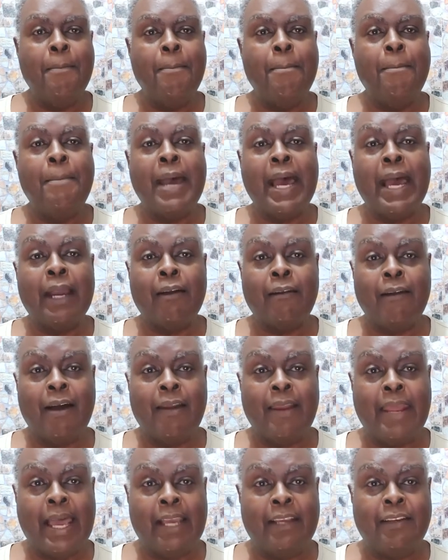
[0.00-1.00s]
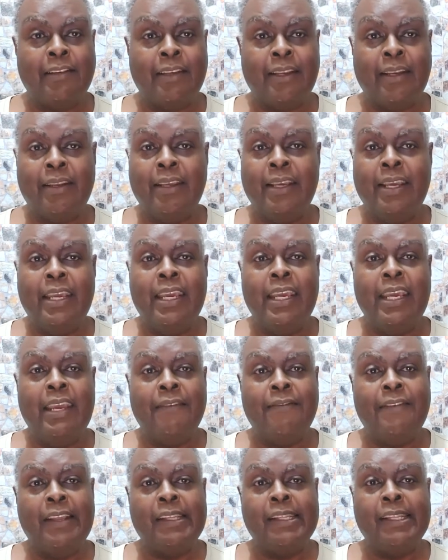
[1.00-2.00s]
background action.
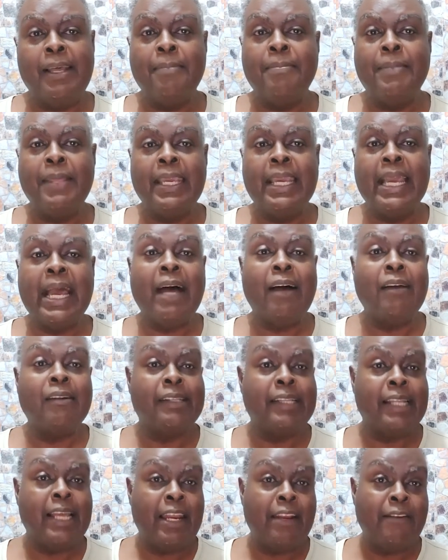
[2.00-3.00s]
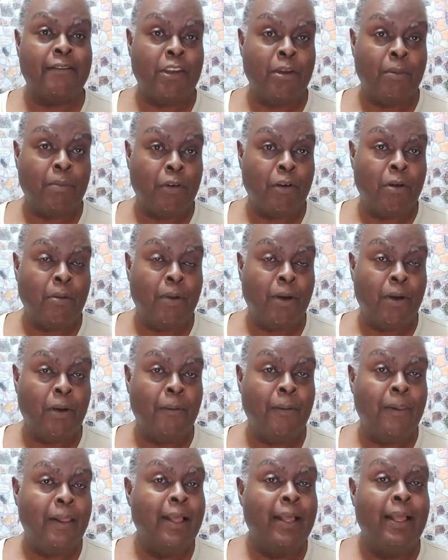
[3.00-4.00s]
If it's something outside of your
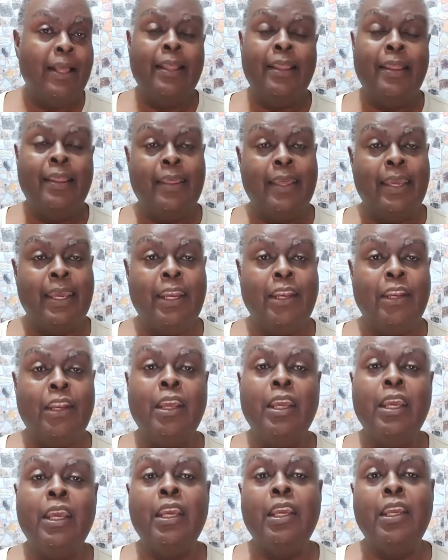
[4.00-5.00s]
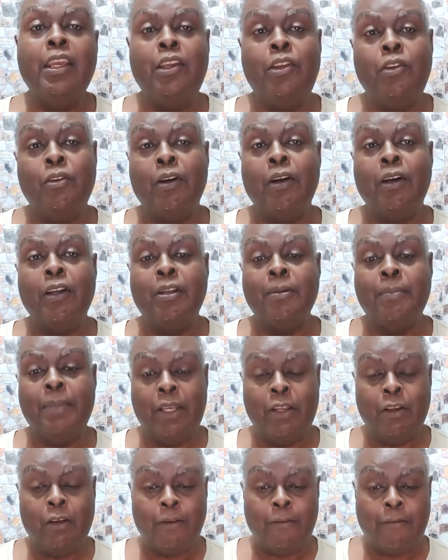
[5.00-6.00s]
promo, then you're going to
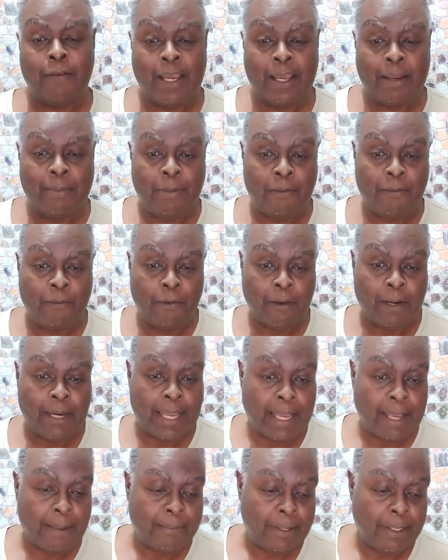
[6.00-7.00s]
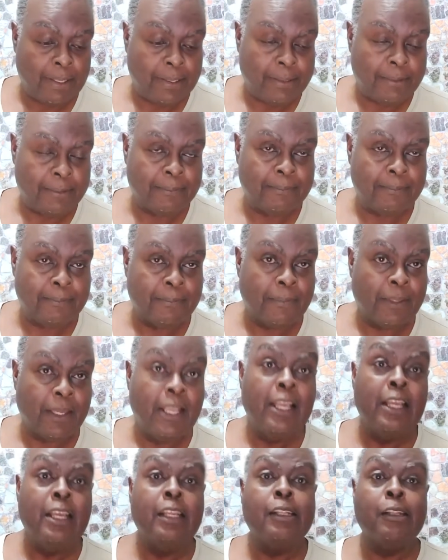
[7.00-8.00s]
be notified before it happens.
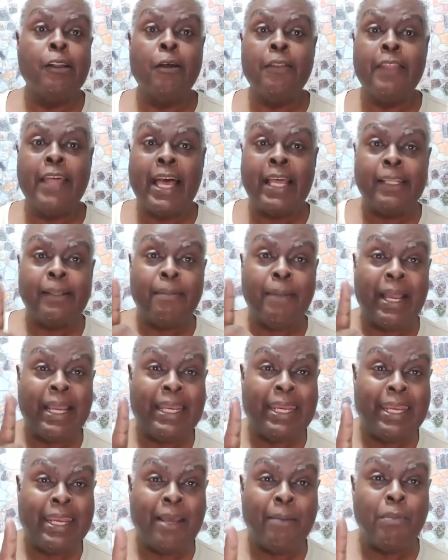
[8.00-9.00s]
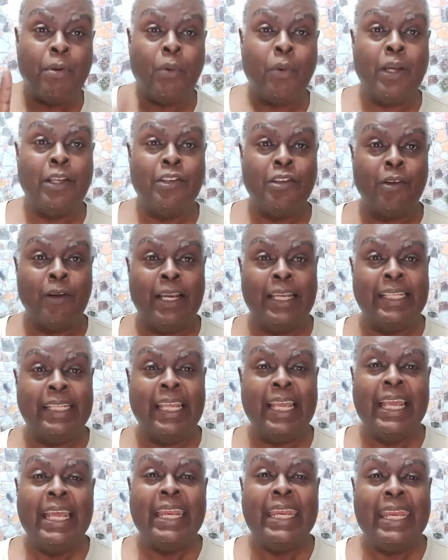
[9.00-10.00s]
So that's my number one choice.
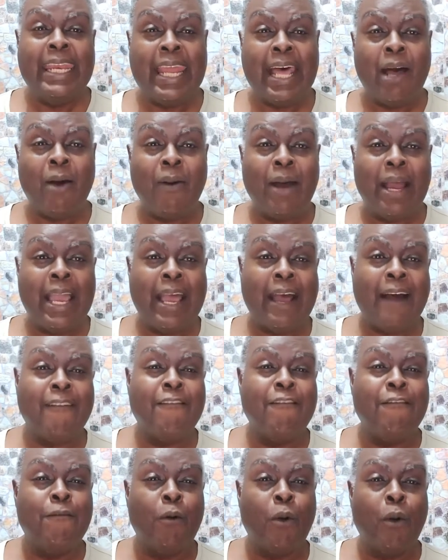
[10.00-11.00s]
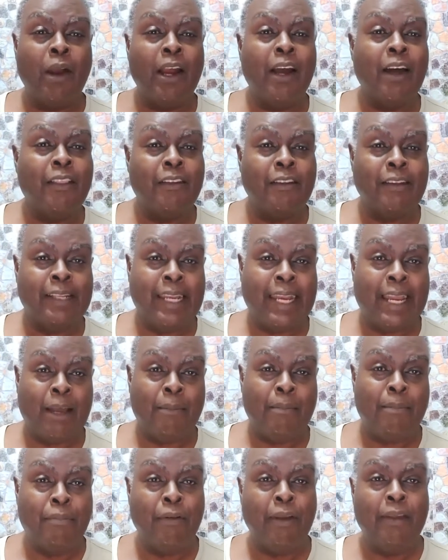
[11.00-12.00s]
Now I have 4 others that
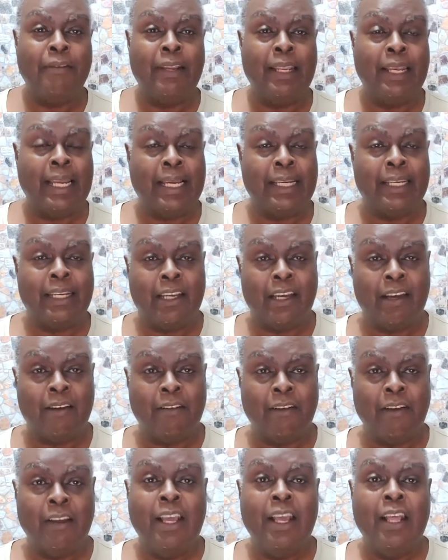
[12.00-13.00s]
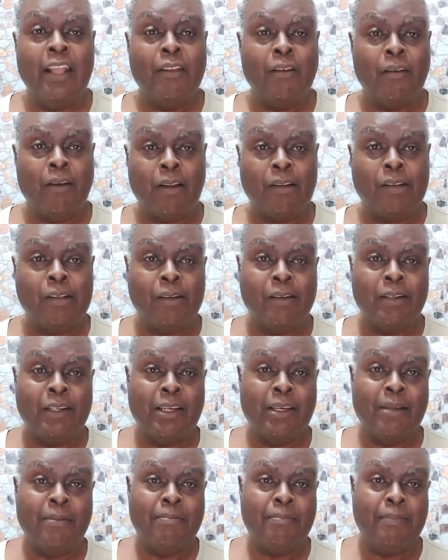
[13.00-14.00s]
I'd briefly like to cover. They're also
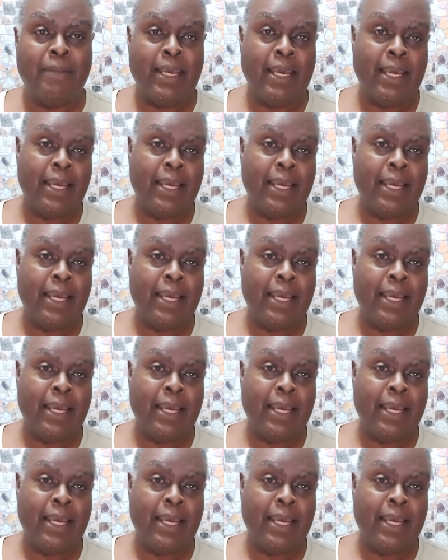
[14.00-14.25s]
good,